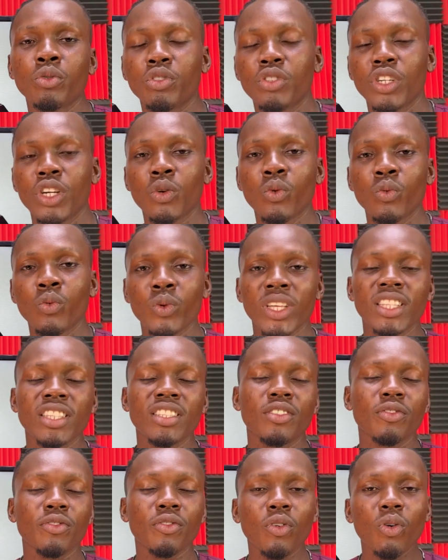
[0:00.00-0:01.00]
Train
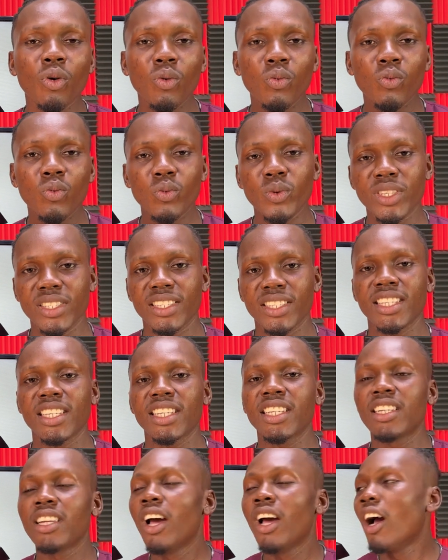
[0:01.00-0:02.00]
wins for
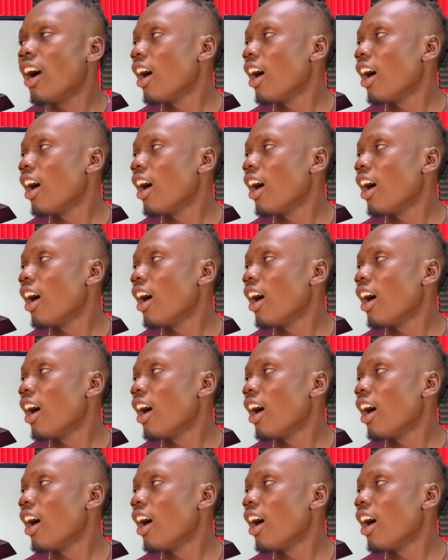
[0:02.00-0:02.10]
WIZKID.